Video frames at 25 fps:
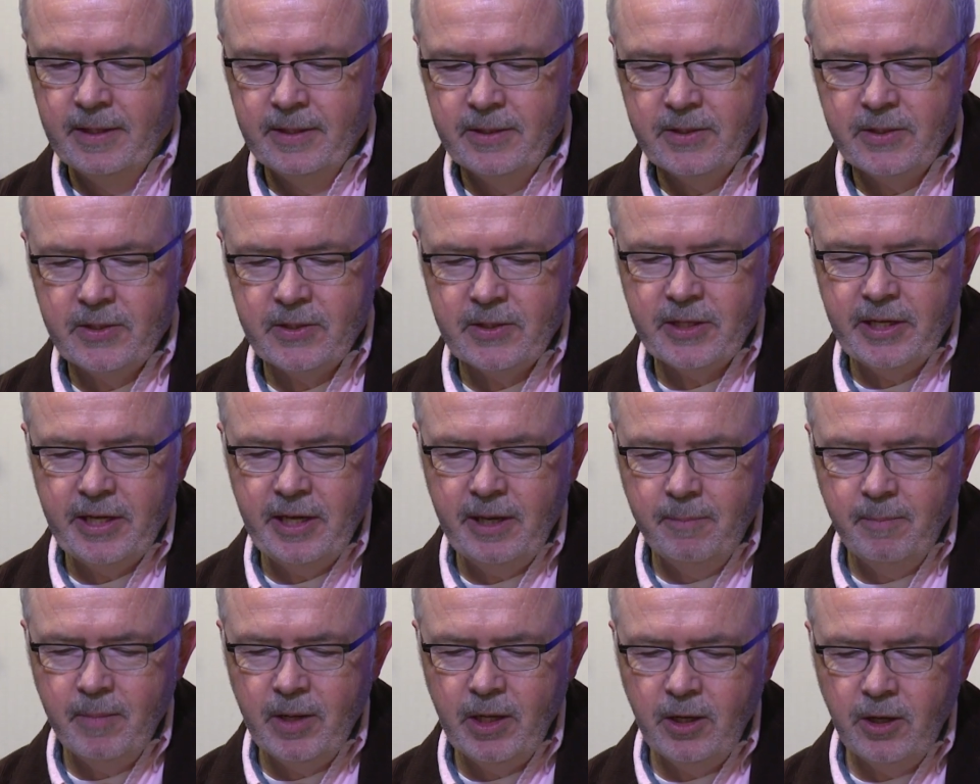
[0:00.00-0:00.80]

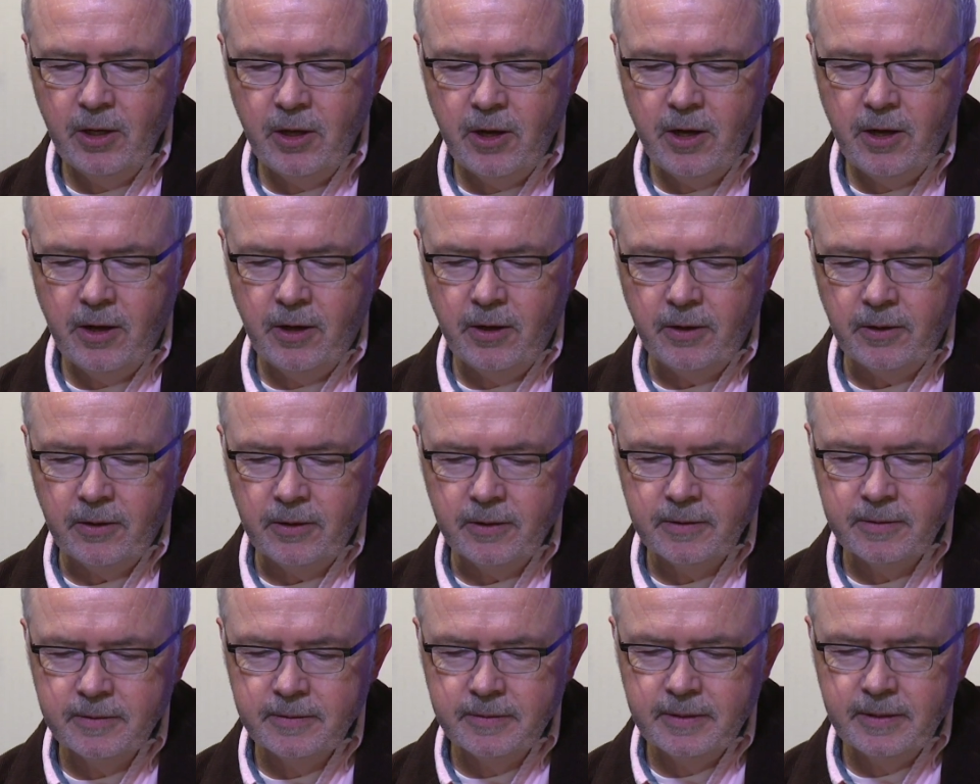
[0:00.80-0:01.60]
skim
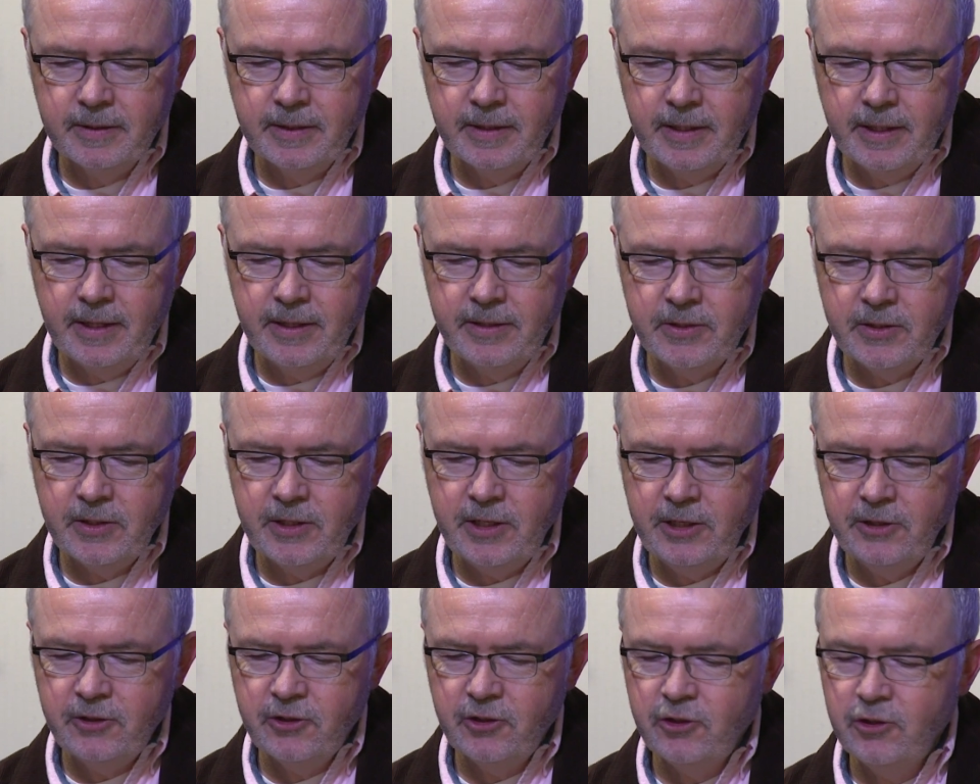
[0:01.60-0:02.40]
along as
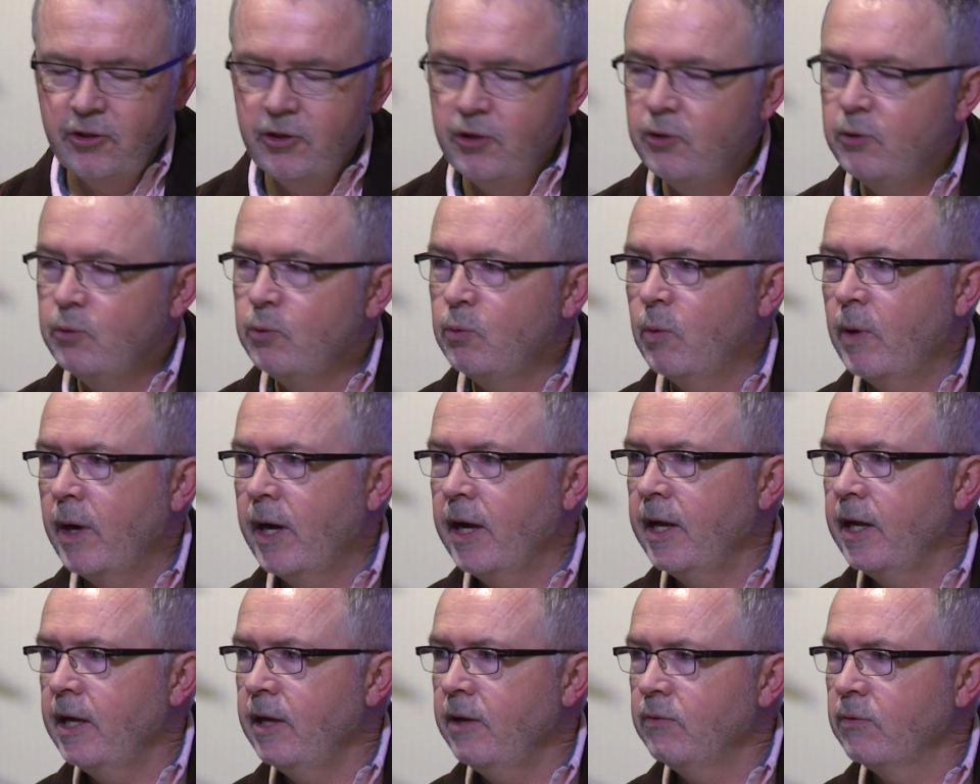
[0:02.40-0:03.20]
each new
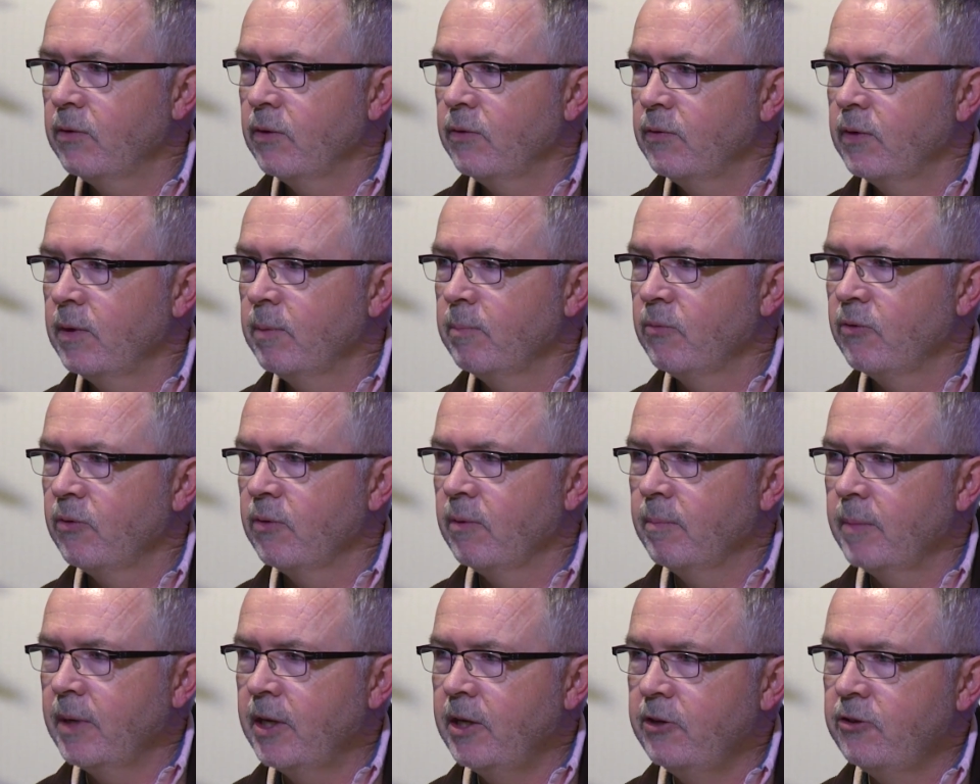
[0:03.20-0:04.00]
wave of
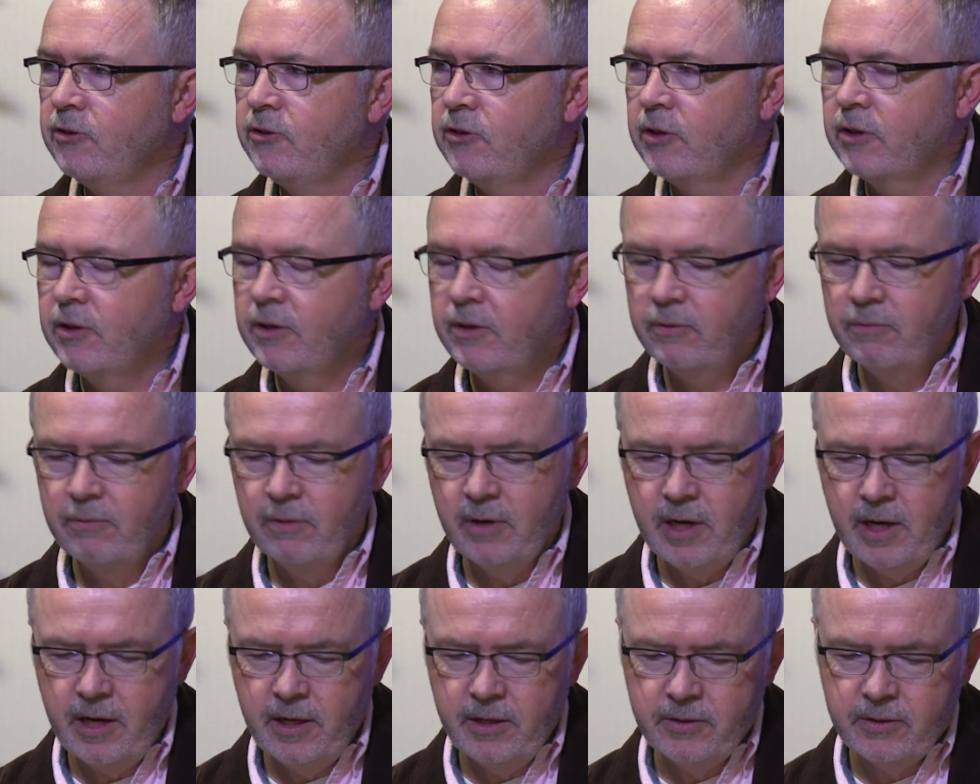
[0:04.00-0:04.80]
information
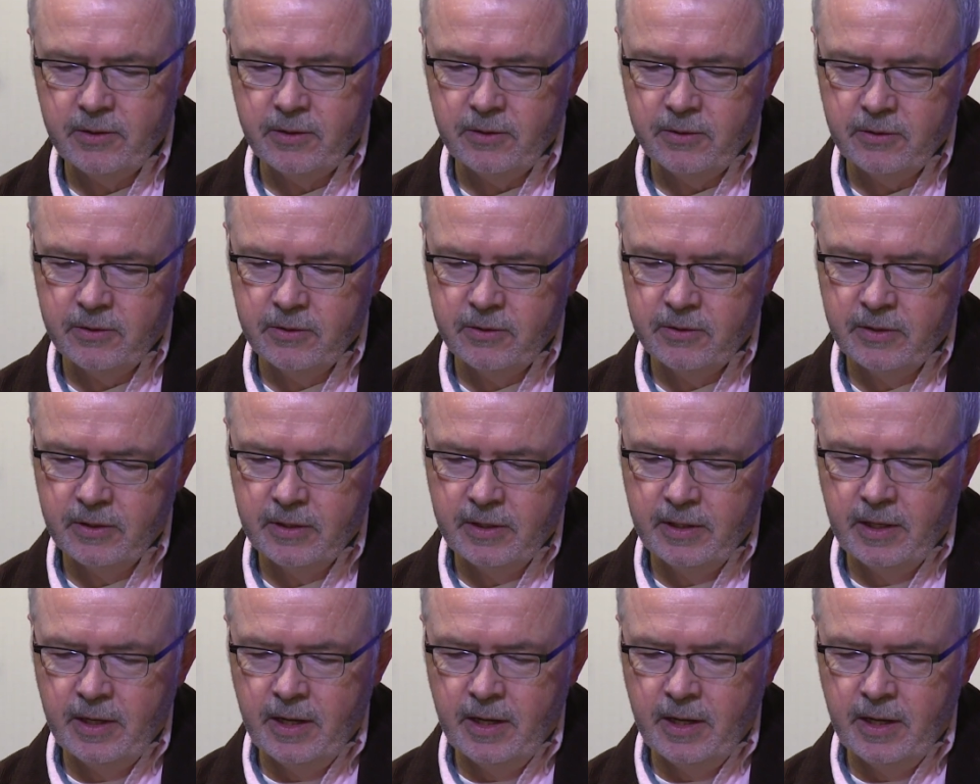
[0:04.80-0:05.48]
arises,